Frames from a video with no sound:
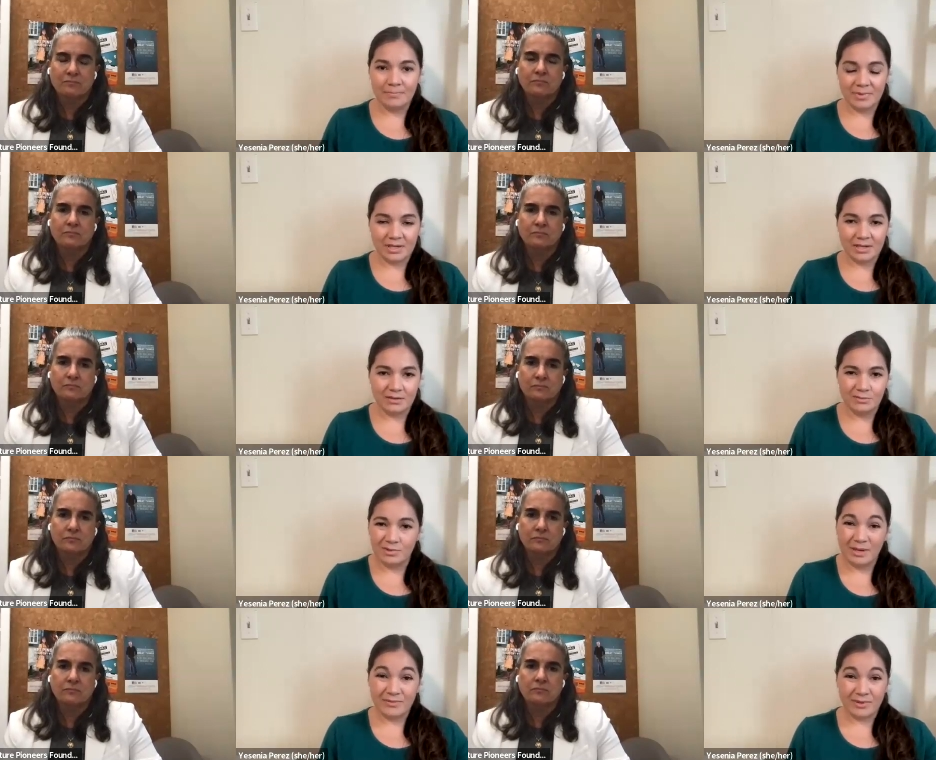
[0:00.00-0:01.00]
Speaker 1: but
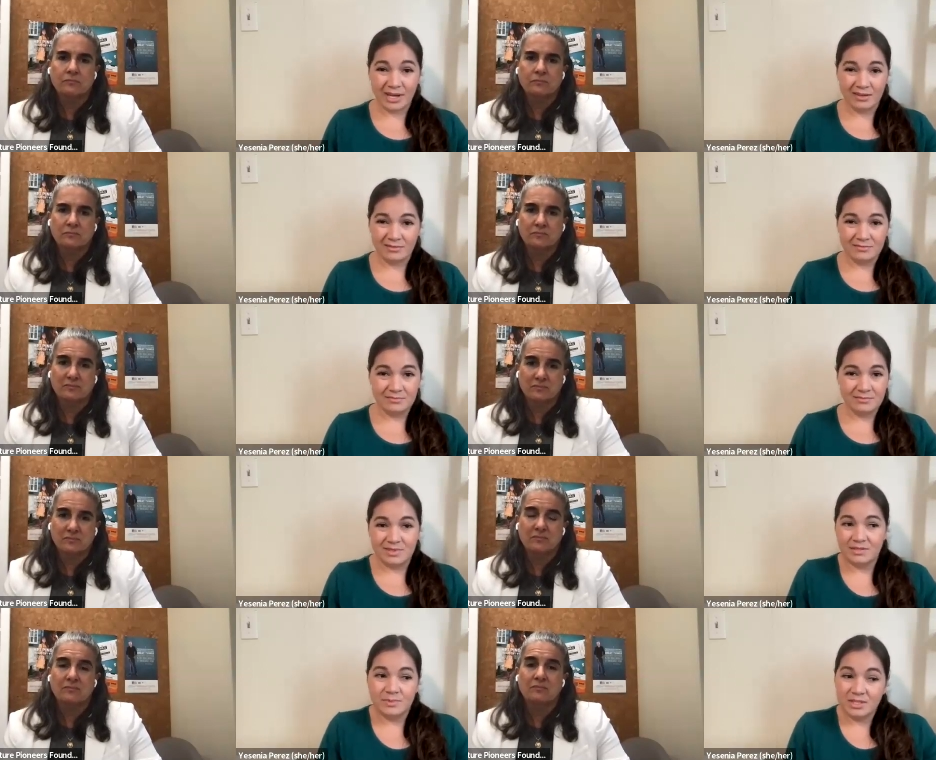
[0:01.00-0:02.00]
we might forget
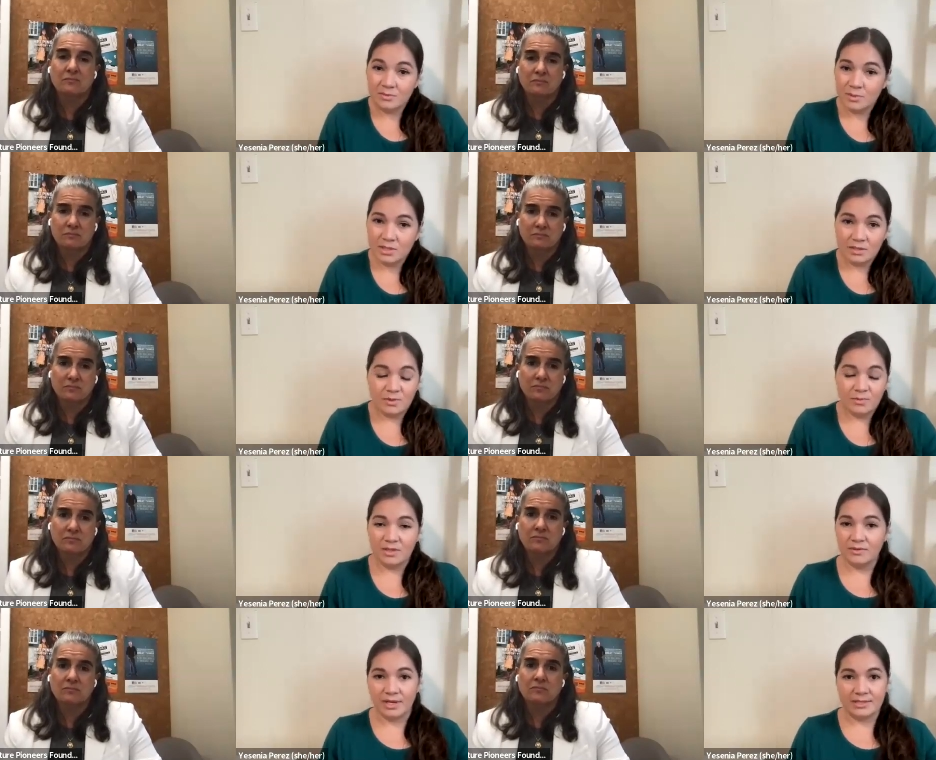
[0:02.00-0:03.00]
just because mm-hmm. we're in a
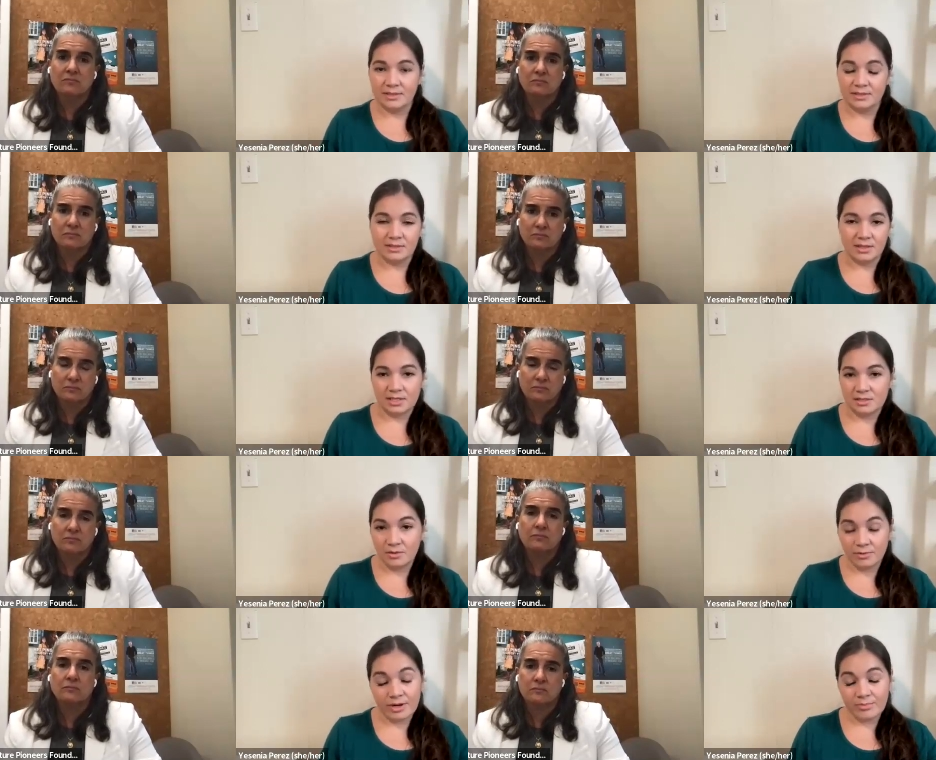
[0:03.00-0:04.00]
moment of crisis and that's
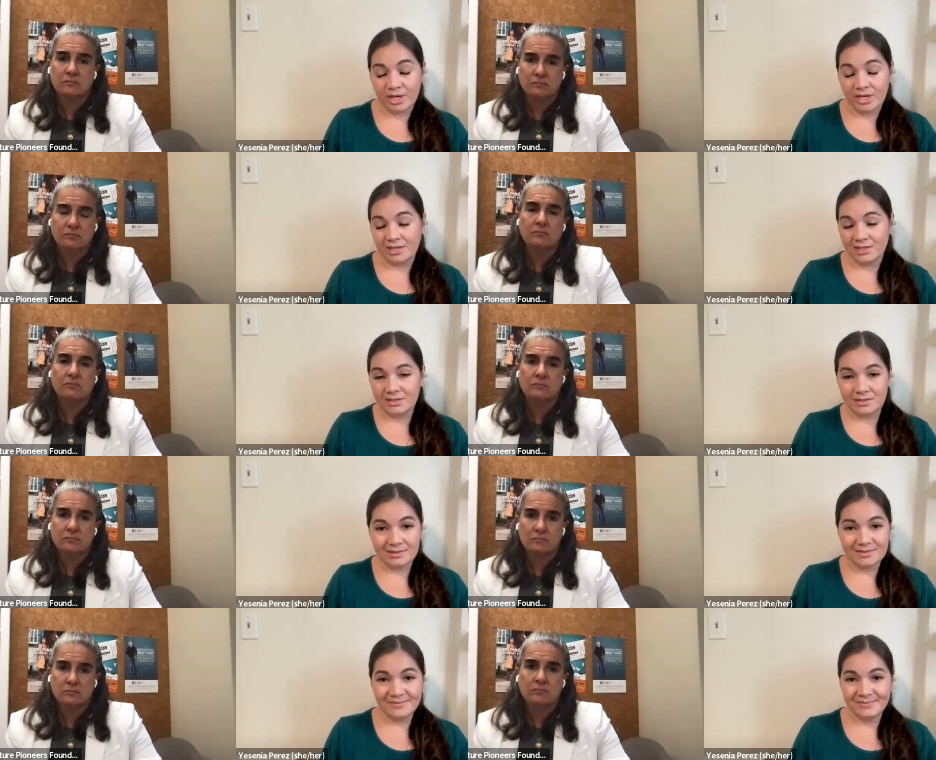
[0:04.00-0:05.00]
not where our brain is.
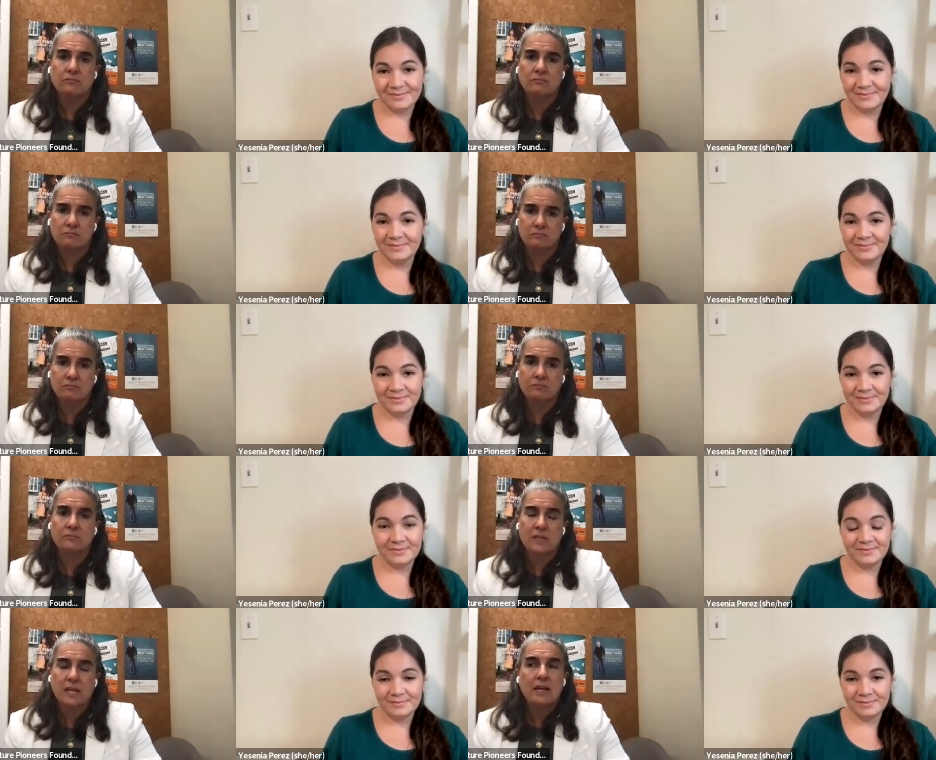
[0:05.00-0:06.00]
Speaker 2: Mm-hmm.
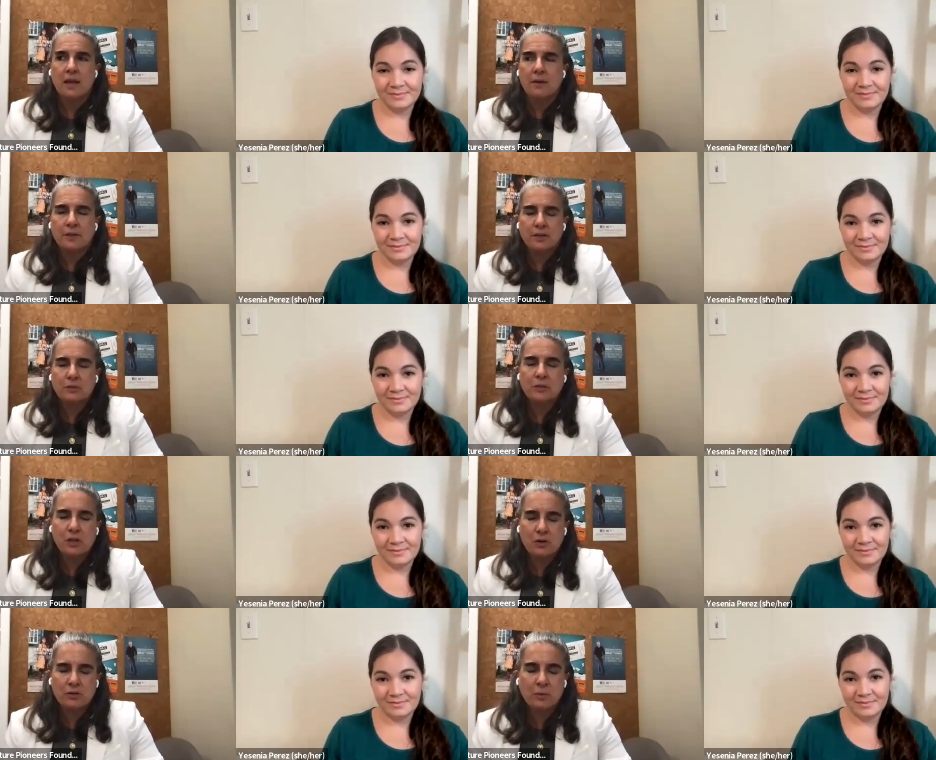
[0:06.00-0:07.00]
Yeah, because we
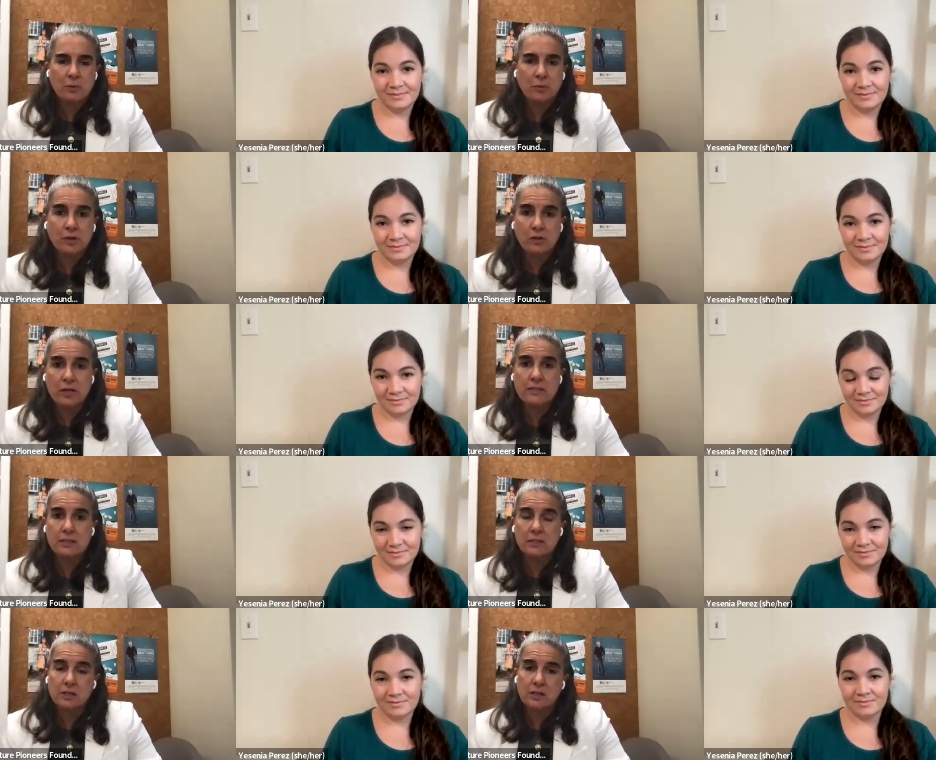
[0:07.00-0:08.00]
know that when we're in
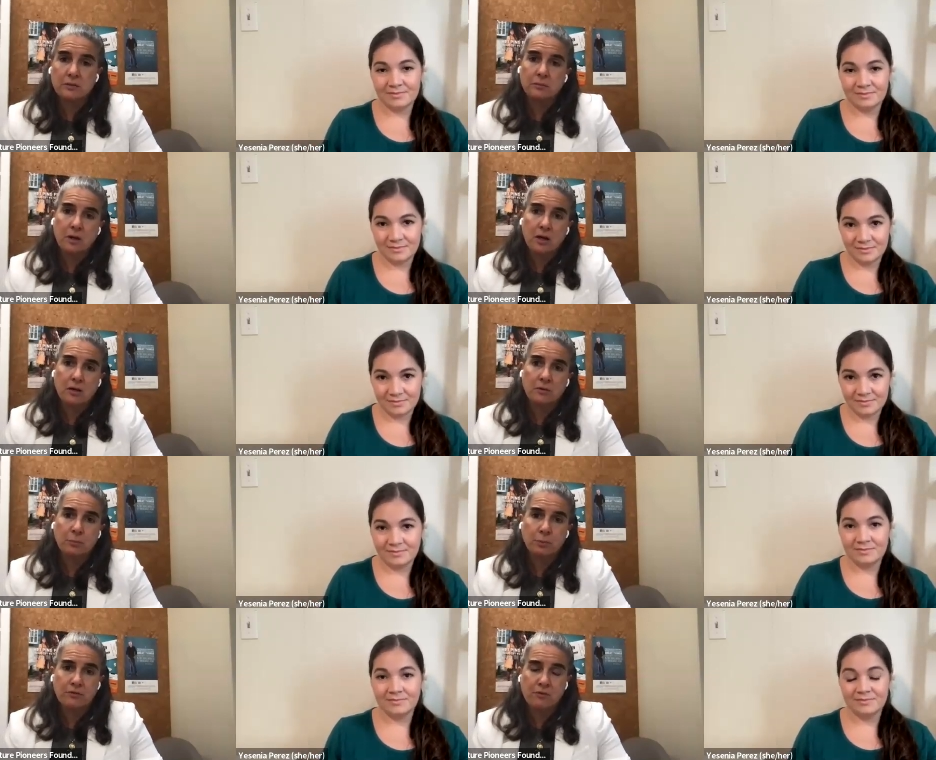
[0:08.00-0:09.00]
crisis, our our
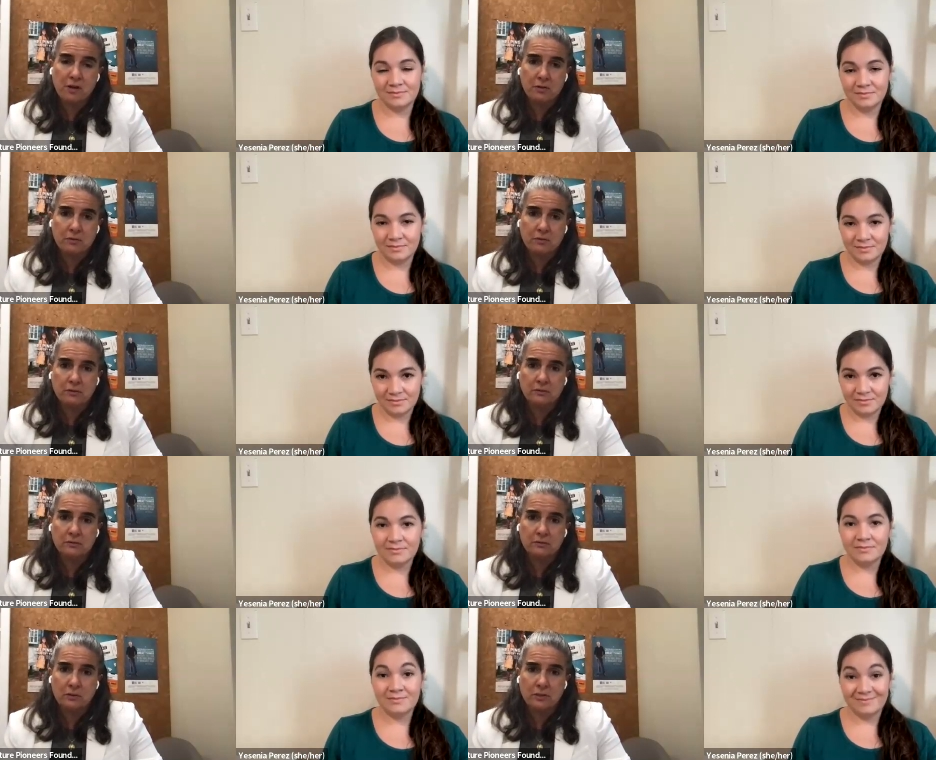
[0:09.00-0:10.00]
prefrontal
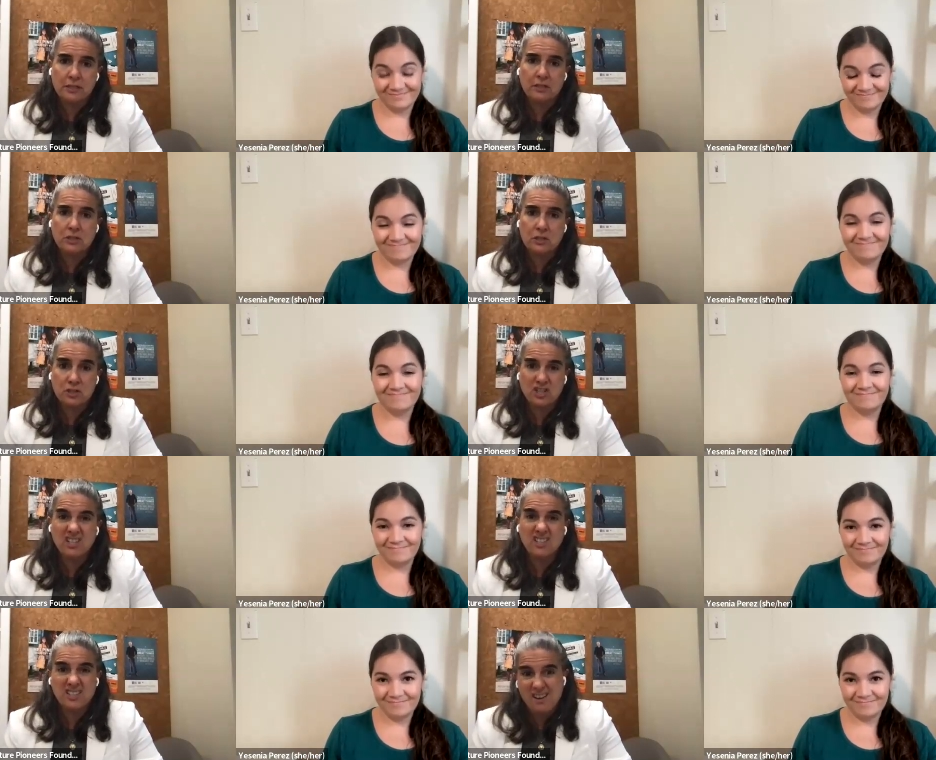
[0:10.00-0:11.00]
cortex shuts